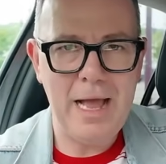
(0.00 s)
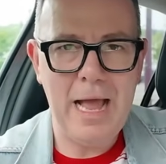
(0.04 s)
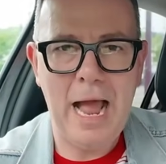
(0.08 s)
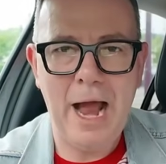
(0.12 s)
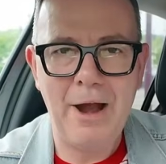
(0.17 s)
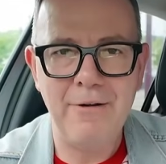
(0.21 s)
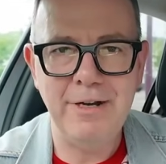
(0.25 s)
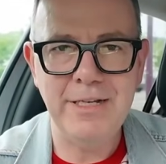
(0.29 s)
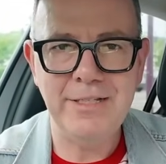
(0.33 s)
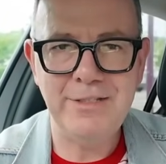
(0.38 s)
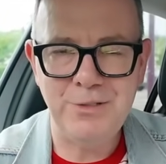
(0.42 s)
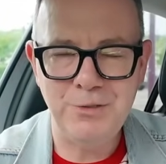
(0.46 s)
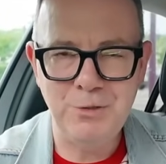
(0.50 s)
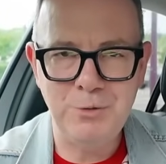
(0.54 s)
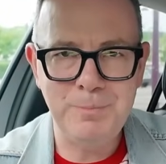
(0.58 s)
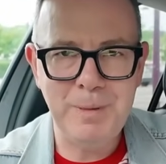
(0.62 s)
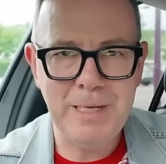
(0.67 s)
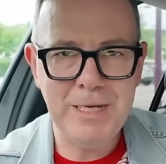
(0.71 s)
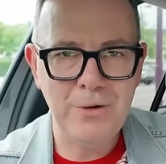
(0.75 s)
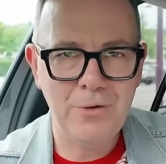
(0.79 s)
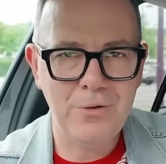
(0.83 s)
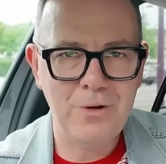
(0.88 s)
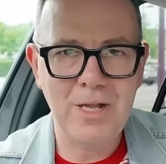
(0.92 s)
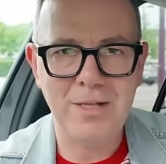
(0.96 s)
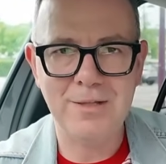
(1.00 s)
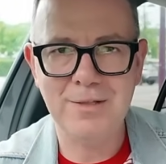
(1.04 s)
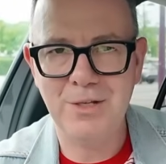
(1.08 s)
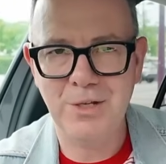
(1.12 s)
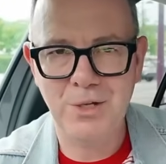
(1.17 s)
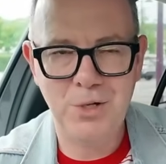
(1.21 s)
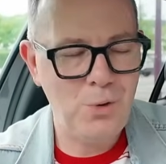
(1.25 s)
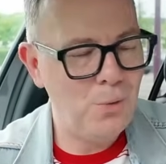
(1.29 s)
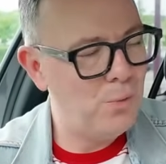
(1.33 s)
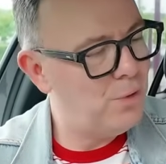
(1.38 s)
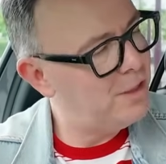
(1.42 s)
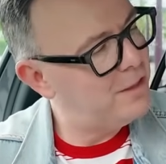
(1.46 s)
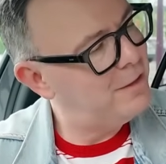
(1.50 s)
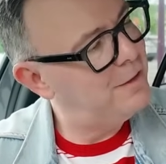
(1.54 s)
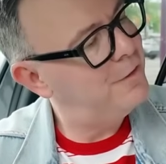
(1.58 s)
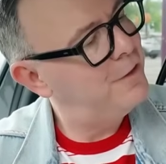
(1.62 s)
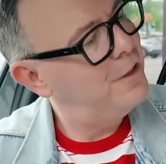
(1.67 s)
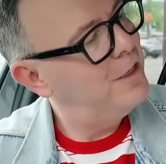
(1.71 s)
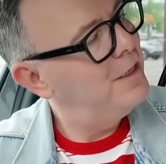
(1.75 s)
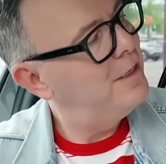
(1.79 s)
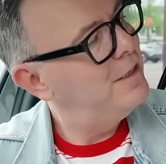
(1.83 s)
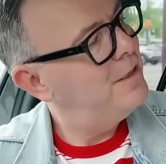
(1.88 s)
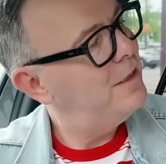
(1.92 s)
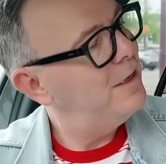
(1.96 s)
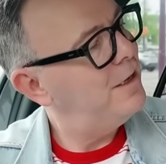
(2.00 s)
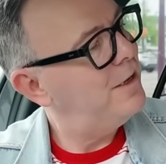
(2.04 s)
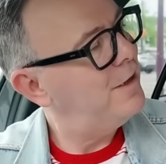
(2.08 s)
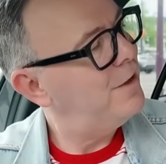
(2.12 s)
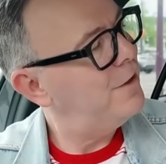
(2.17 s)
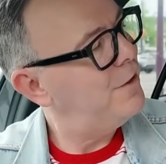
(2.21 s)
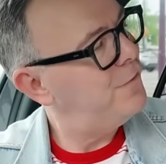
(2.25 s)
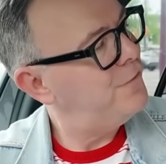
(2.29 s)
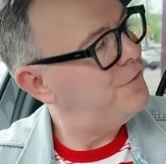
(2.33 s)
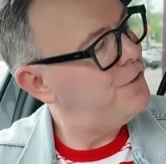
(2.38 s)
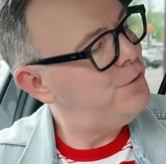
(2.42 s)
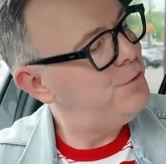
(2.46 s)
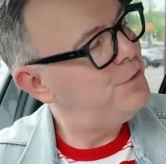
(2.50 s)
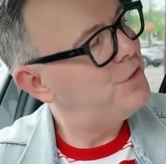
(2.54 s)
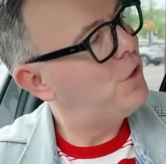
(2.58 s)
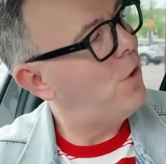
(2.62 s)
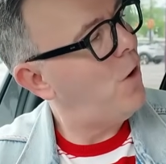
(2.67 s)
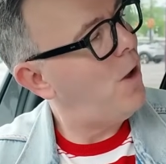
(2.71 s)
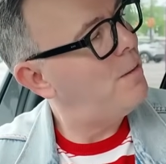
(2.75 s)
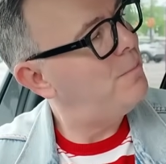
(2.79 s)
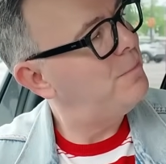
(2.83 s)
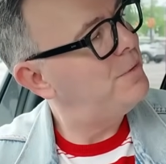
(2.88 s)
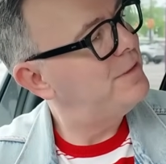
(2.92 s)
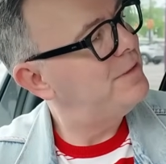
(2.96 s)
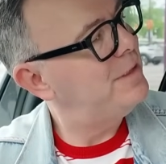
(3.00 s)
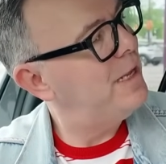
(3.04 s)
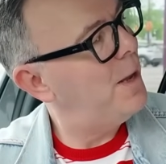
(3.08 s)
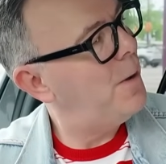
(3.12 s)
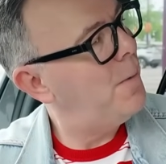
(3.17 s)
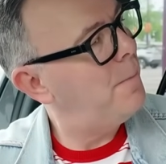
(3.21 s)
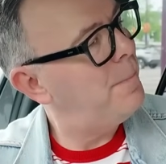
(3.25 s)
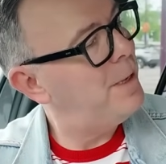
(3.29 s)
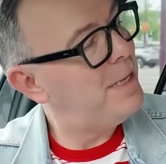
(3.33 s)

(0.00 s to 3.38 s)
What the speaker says: Harris, who's been on London Calling a few times now.